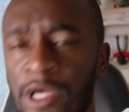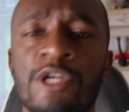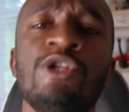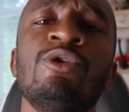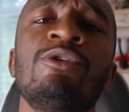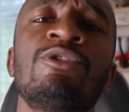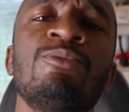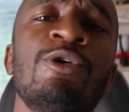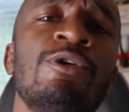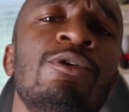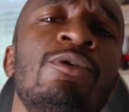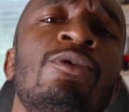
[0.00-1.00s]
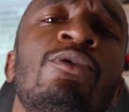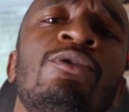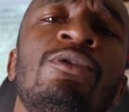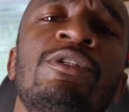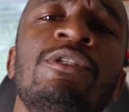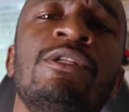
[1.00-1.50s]
you know what, Timur,
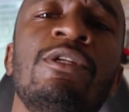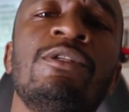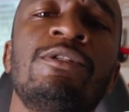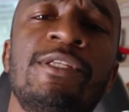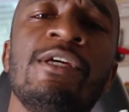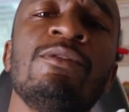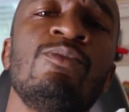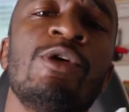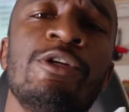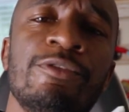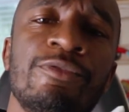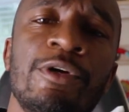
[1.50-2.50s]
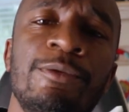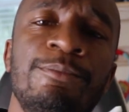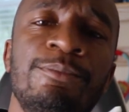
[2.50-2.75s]
tell them where you're from.